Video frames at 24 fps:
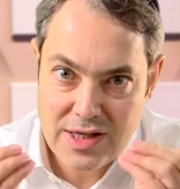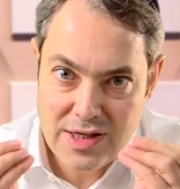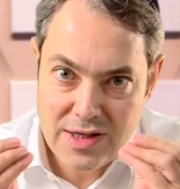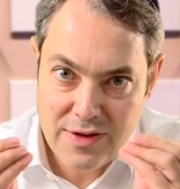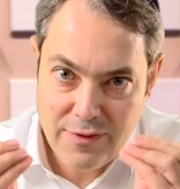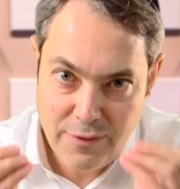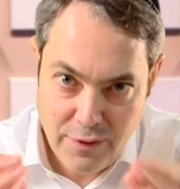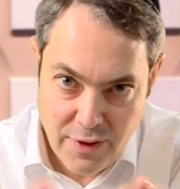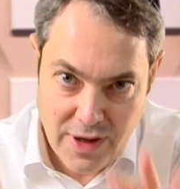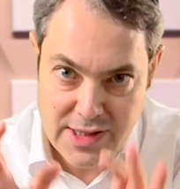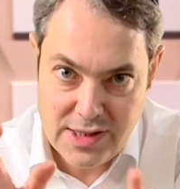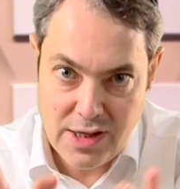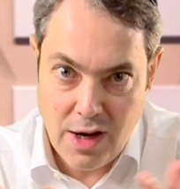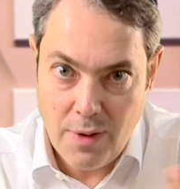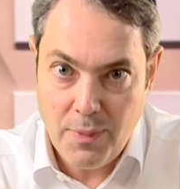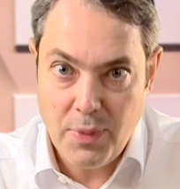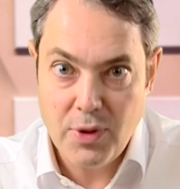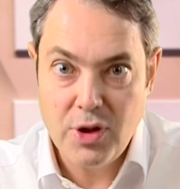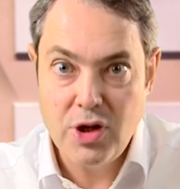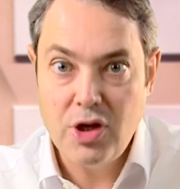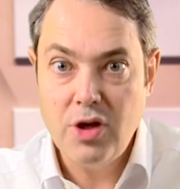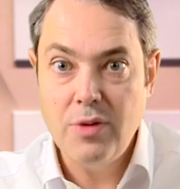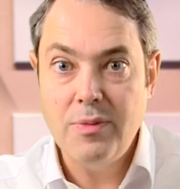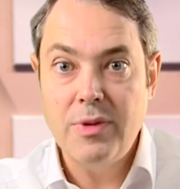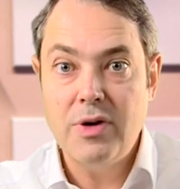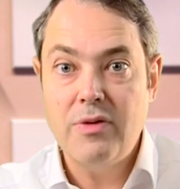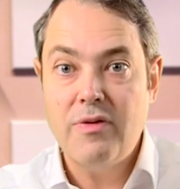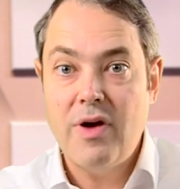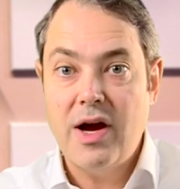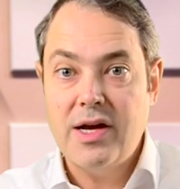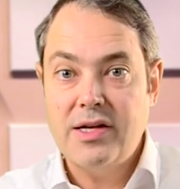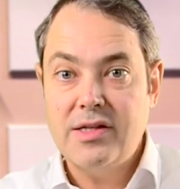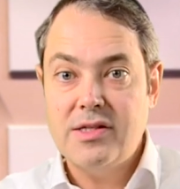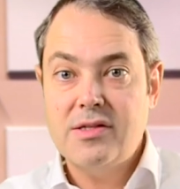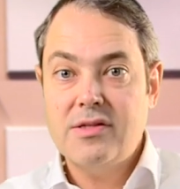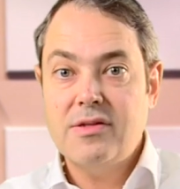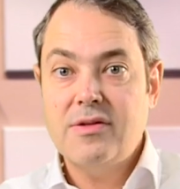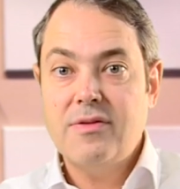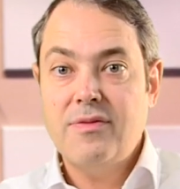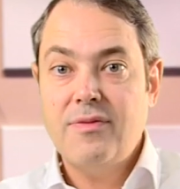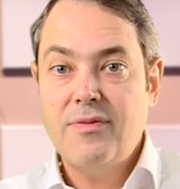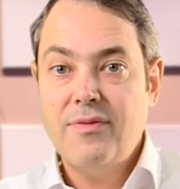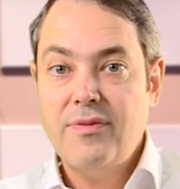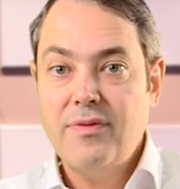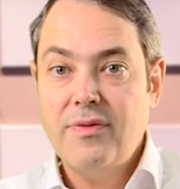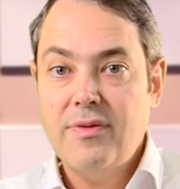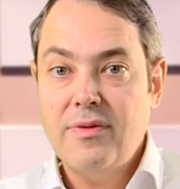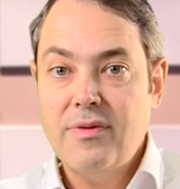For example, human rights.
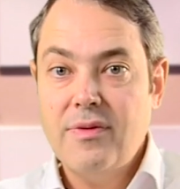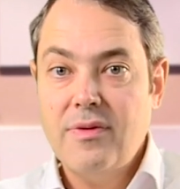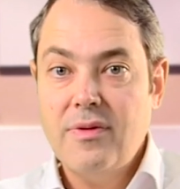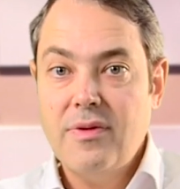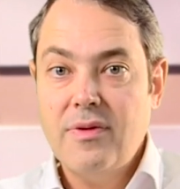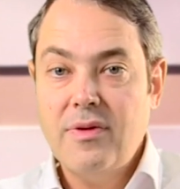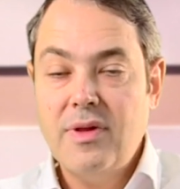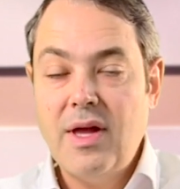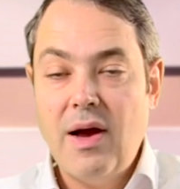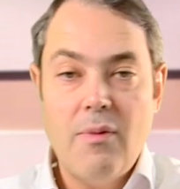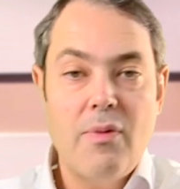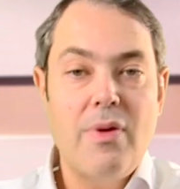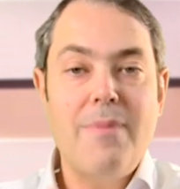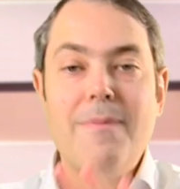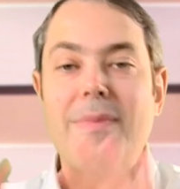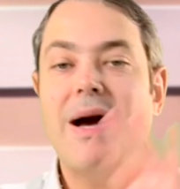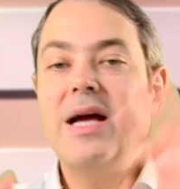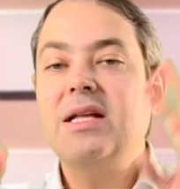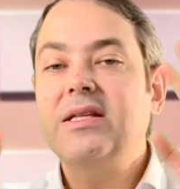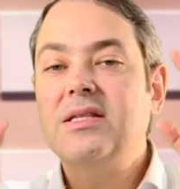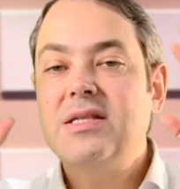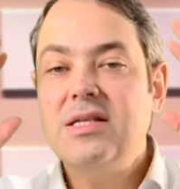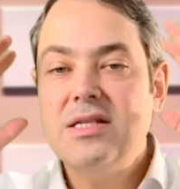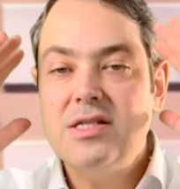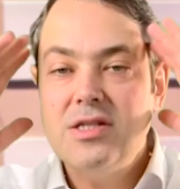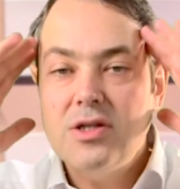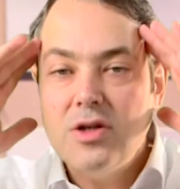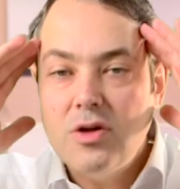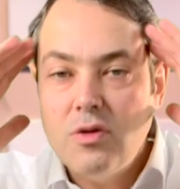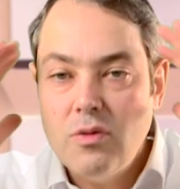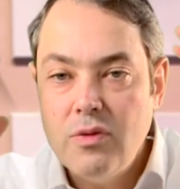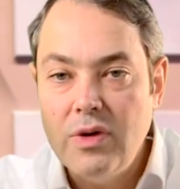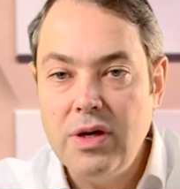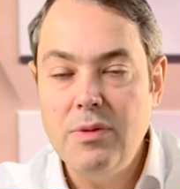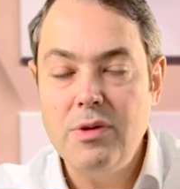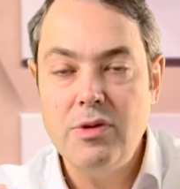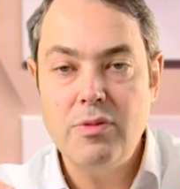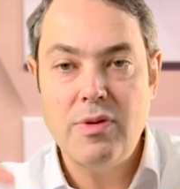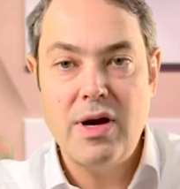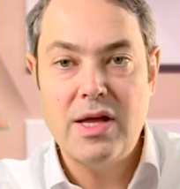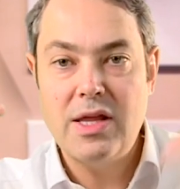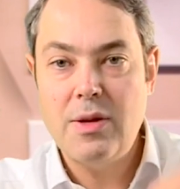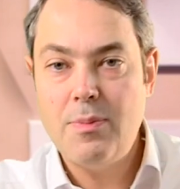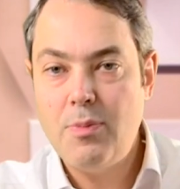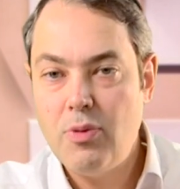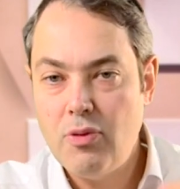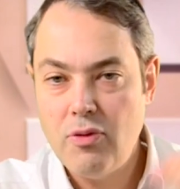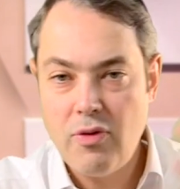Now, we might disagree with where
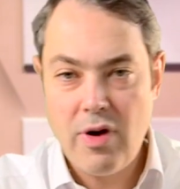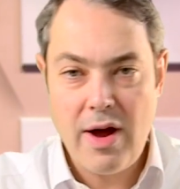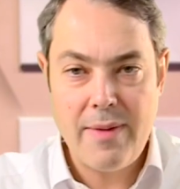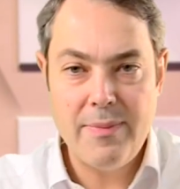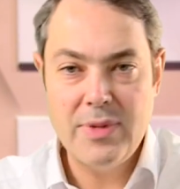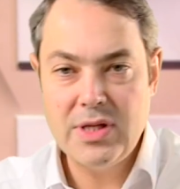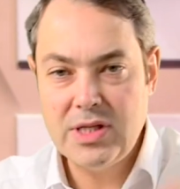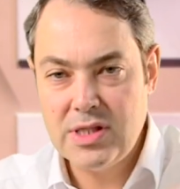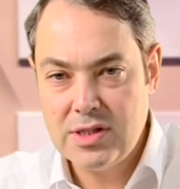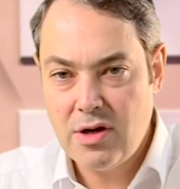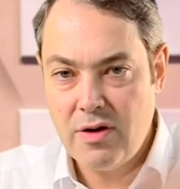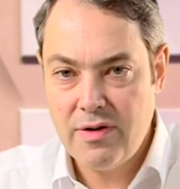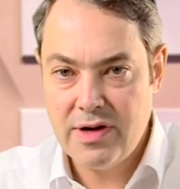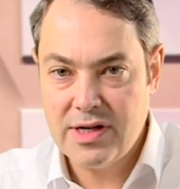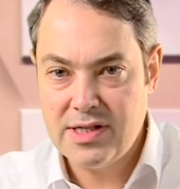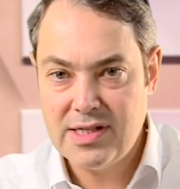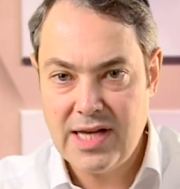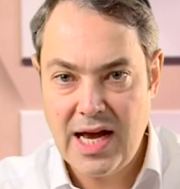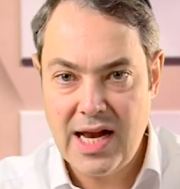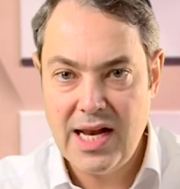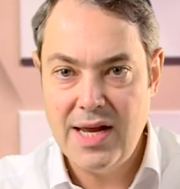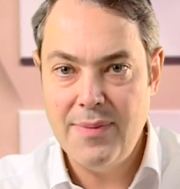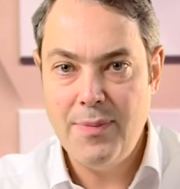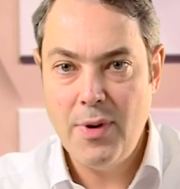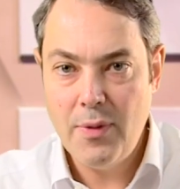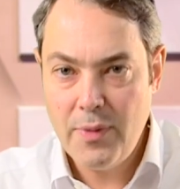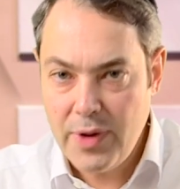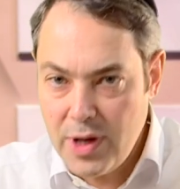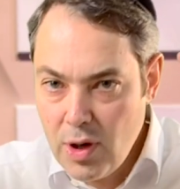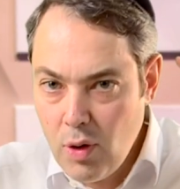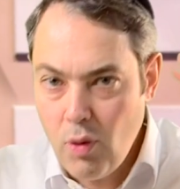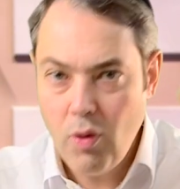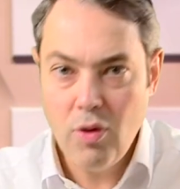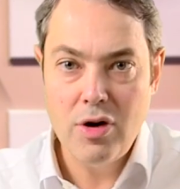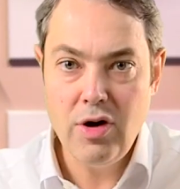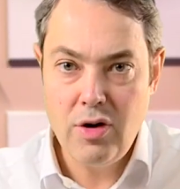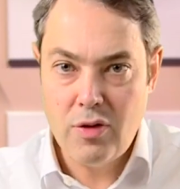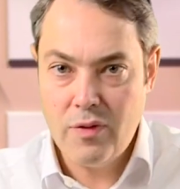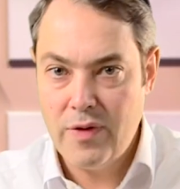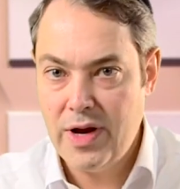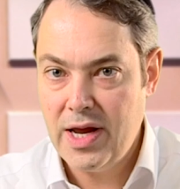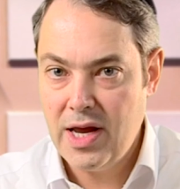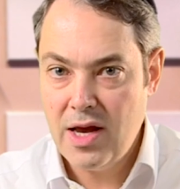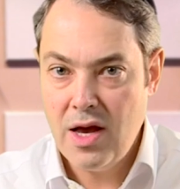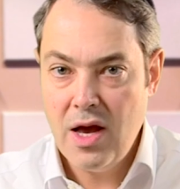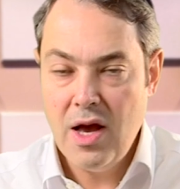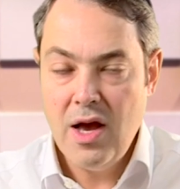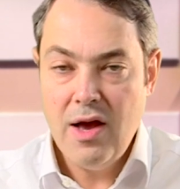the parameters are exactly, but we all
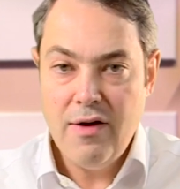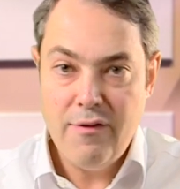agree,